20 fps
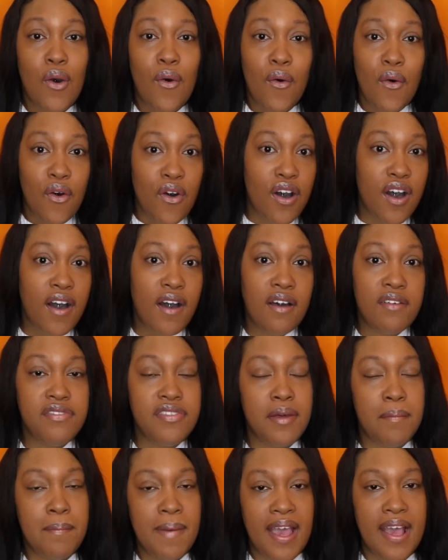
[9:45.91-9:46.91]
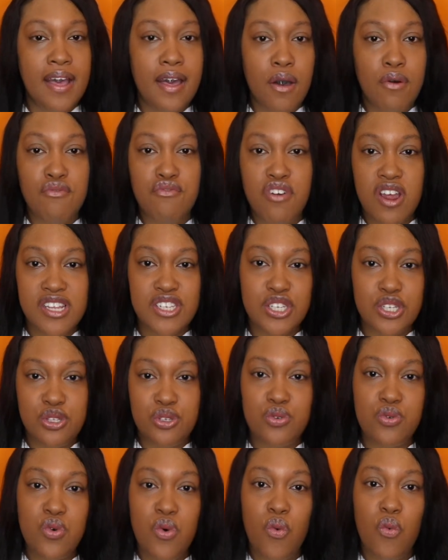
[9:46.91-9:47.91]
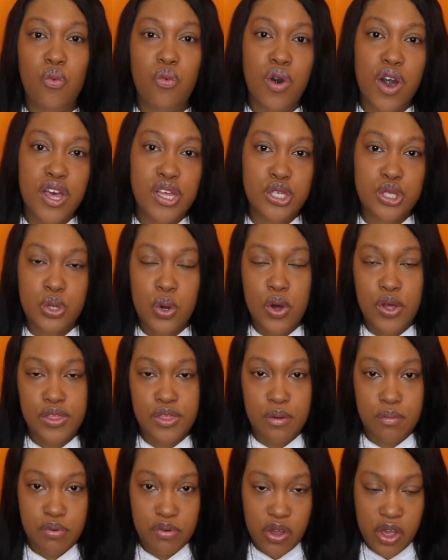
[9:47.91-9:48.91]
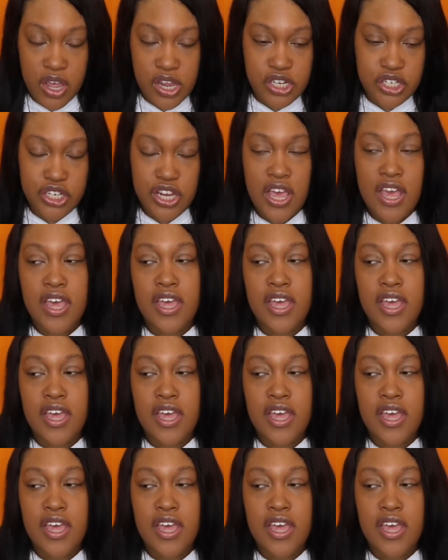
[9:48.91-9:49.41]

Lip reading: all of the makeup residue was on the brush.